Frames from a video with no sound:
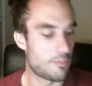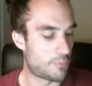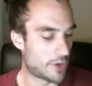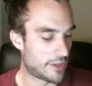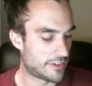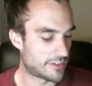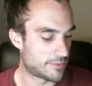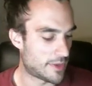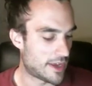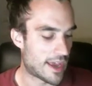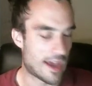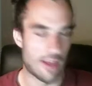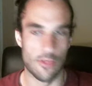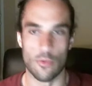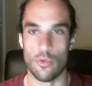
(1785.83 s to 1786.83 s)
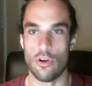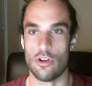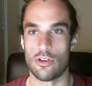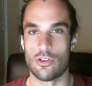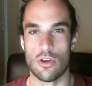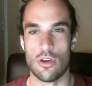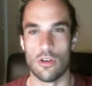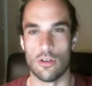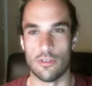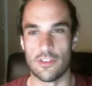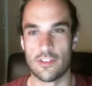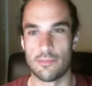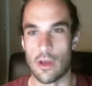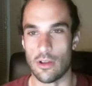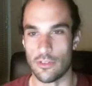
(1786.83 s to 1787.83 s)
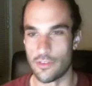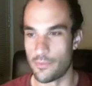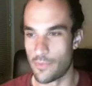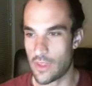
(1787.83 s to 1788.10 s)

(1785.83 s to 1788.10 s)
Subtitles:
bothers me how the word colonel's spelled.